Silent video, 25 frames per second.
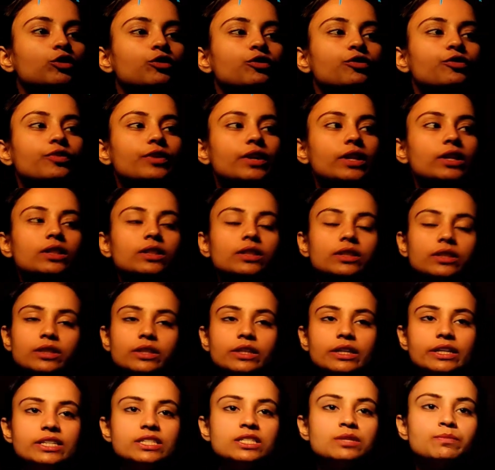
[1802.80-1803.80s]
fill
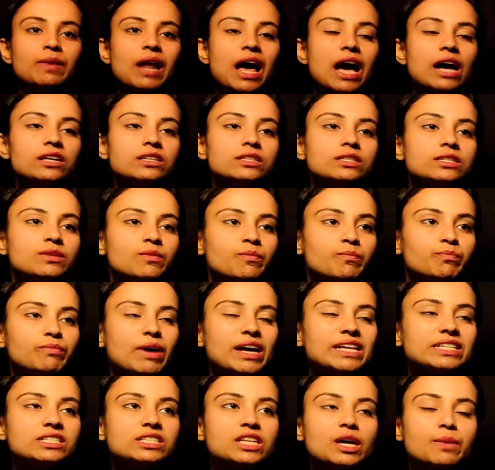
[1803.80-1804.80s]
these blanks by
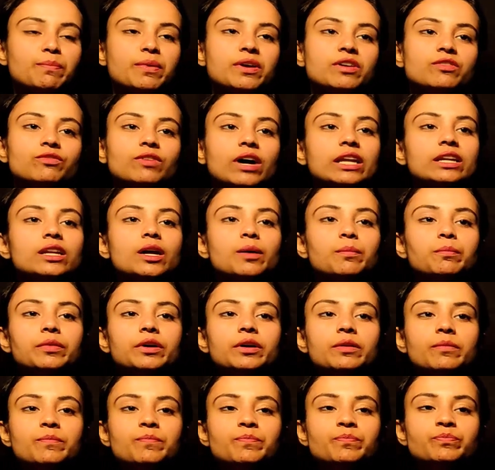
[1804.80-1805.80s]
skipping one number.
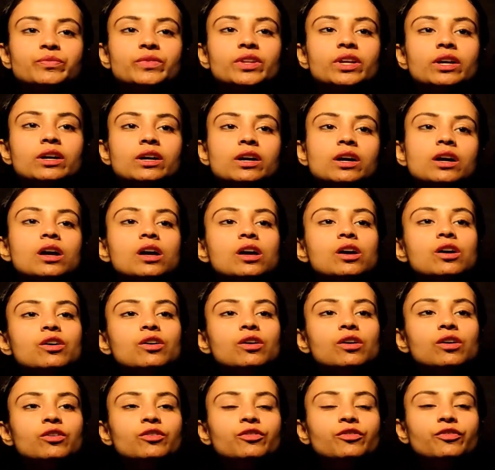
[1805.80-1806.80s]

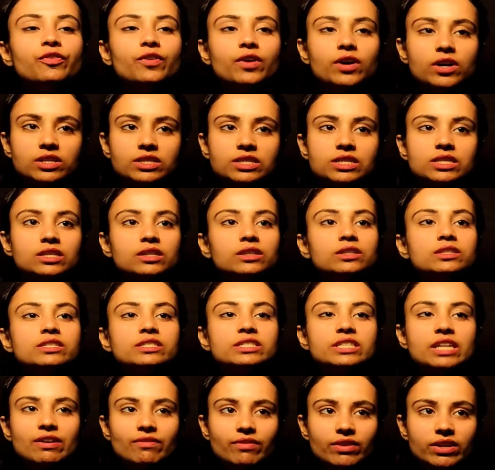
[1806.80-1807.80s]
First
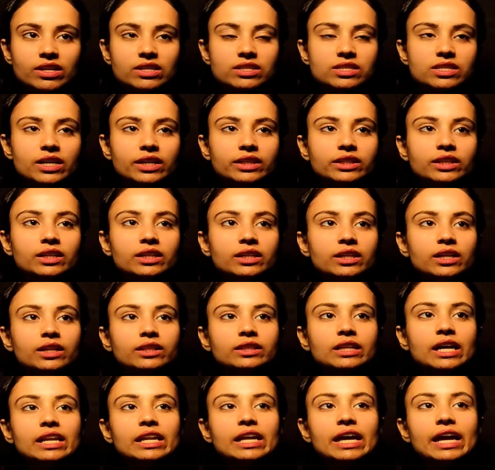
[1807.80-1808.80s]
7 is written, then
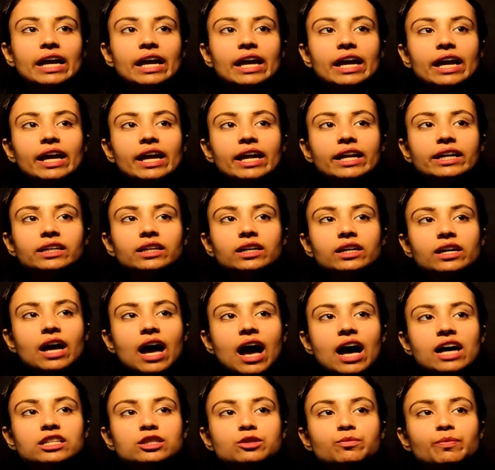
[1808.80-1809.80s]
8 has
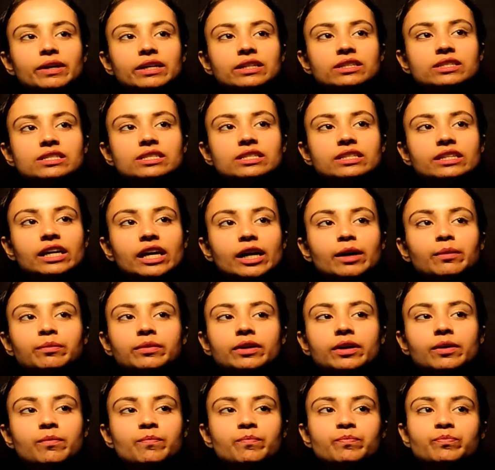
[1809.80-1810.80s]
been skipped,
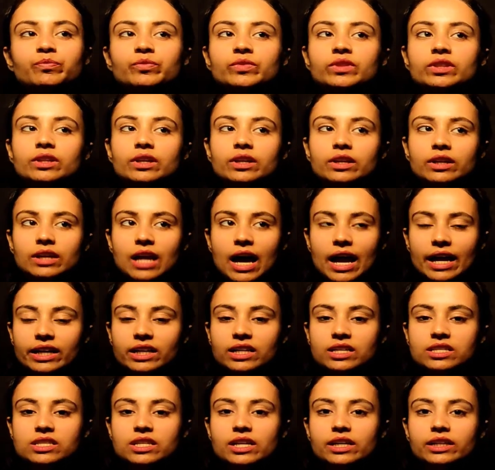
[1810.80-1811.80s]
9 is
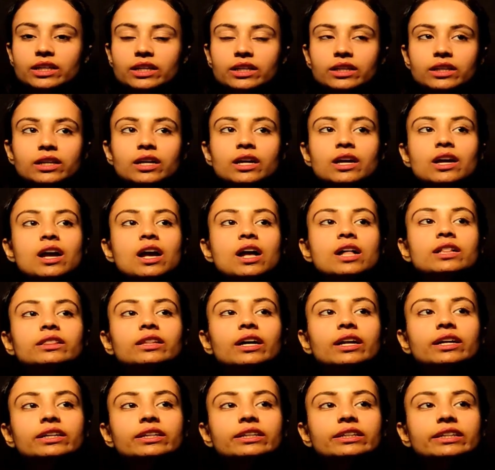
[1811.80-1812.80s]
written, then
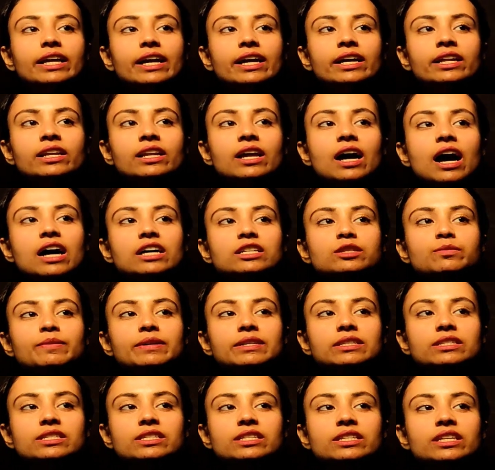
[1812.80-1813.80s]
10 has been
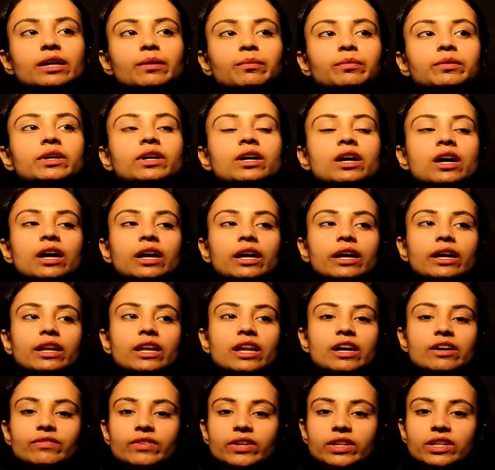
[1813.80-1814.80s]
skipped,
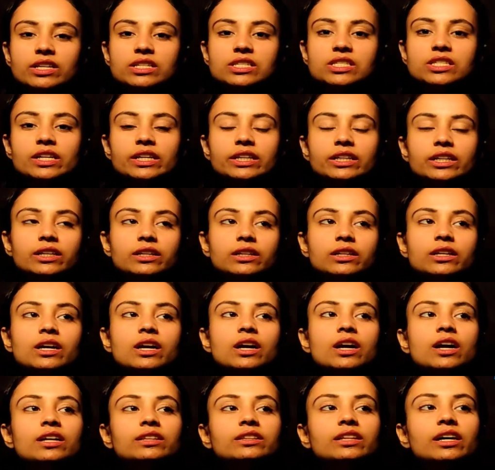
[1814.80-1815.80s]
11 is written,
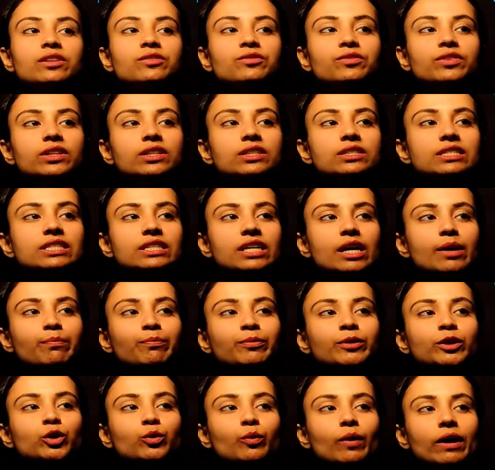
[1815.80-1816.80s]
then we'll skip
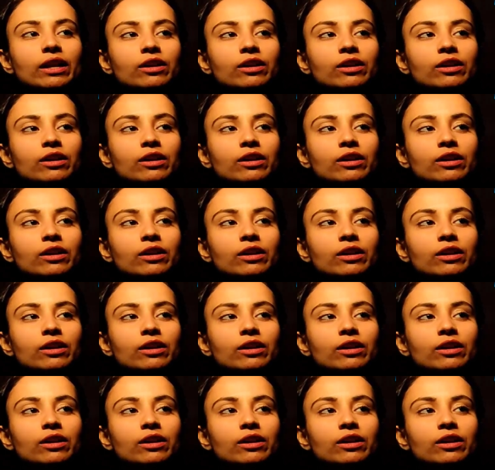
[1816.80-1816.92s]
12